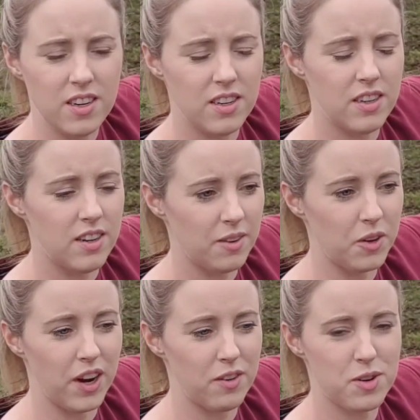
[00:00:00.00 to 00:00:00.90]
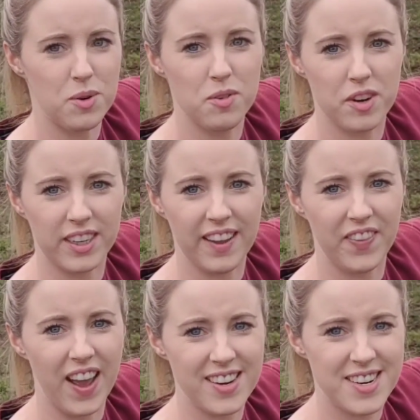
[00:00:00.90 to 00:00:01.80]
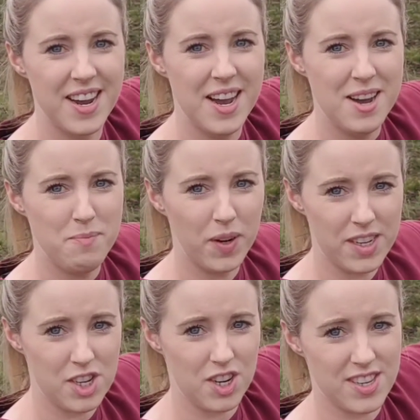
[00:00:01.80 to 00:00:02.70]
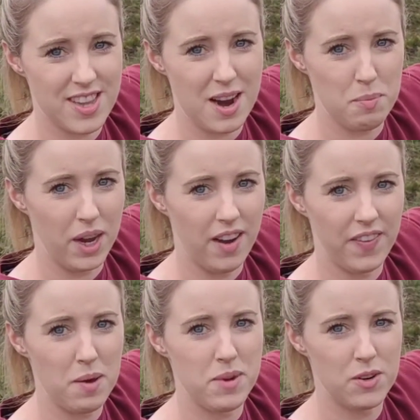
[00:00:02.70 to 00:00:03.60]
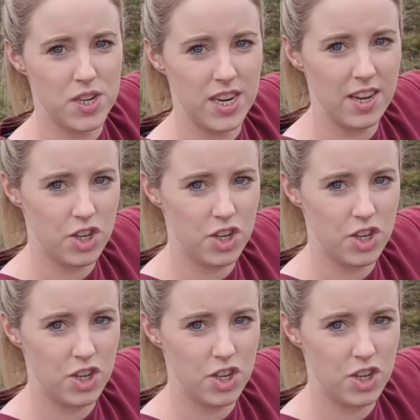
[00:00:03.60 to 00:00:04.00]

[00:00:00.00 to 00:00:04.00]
I'm going to have to go over and get that. But it's just there behind that mountain